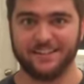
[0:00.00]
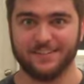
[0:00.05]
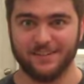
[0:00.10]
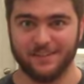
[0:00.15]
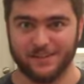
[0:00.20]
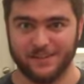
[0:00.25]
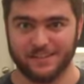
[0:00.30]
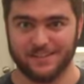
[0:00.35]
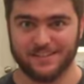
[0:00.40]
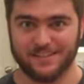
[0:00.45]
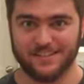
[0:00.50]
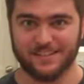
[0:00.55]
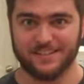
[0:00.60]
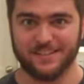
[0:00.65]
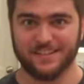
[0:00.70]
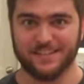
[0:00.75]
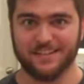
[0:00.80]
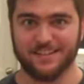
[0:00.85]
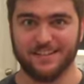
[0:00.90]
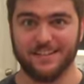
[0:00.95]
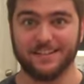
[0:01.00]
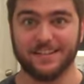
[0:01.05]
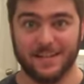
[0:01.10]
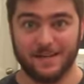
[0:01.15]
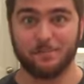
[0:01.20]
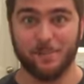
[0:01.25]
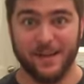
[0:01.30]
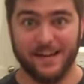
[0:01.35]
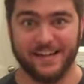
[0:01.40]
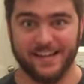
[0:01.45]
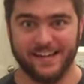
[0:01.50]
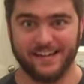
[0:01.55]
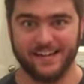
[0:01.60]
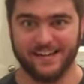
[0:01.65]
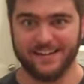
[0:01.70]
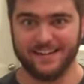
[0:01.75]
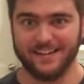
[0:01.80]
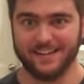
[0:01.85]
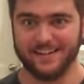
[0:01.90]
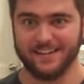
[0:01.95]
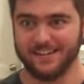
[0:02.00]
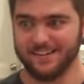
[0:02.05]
looks like bacon.